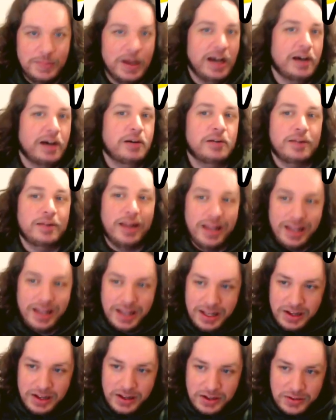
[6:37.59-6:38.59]
out,
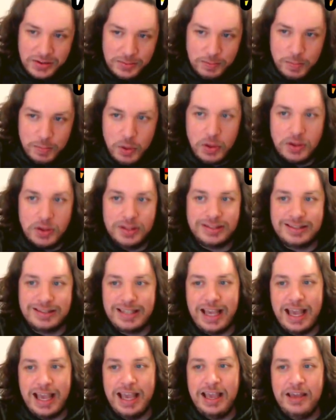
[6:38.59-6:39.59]
pull the
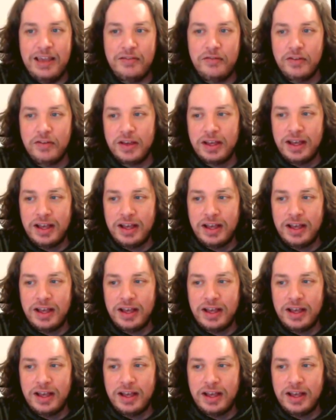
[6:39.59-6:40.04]
save.